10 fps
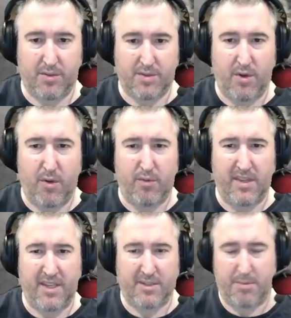So hopefully
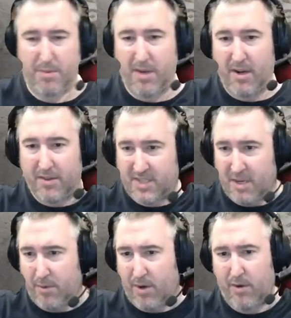things will be better this time
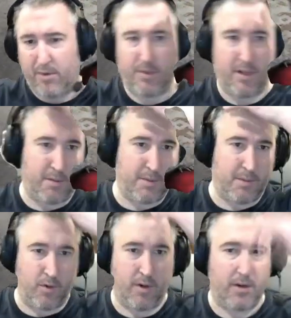around and be a little bit
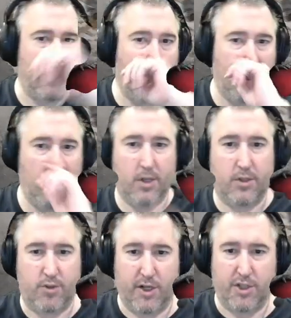more
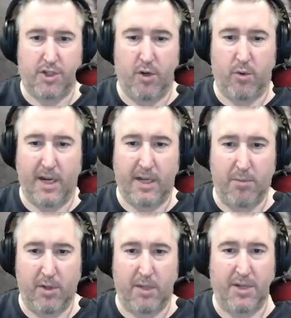traditional, where I can
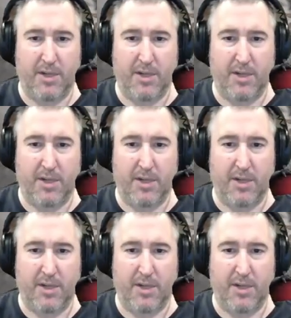build up my